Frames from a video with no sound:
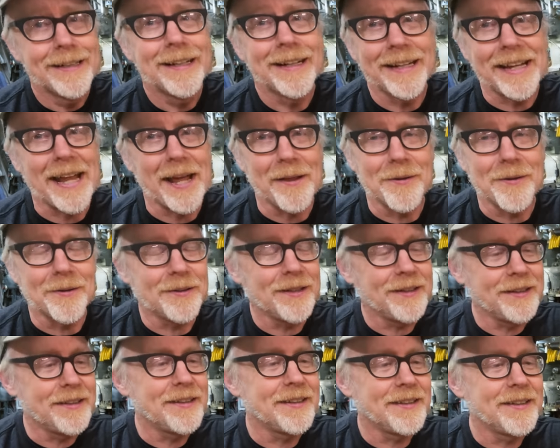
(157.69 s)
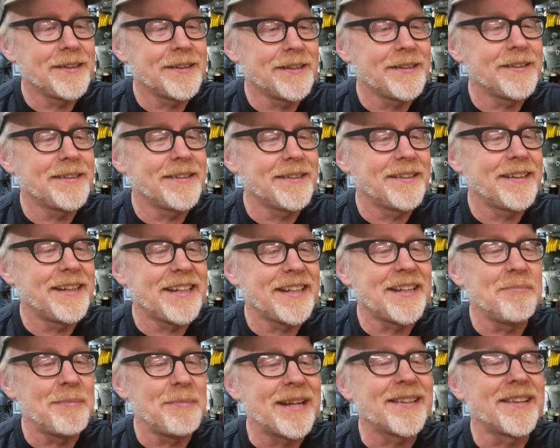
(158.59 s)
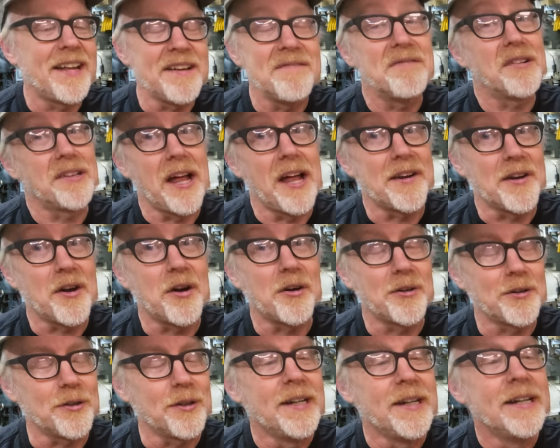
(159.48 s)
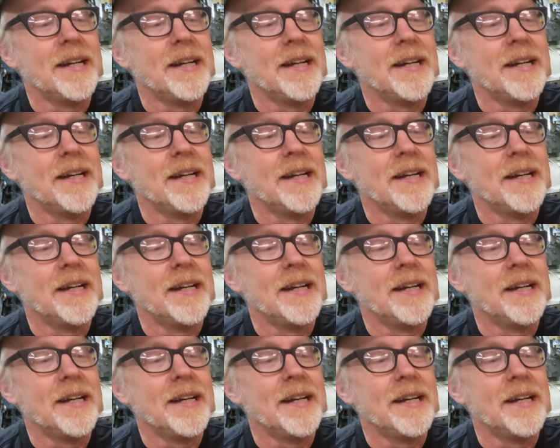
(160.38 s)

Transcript: Yeah, they they, can make life a lot harder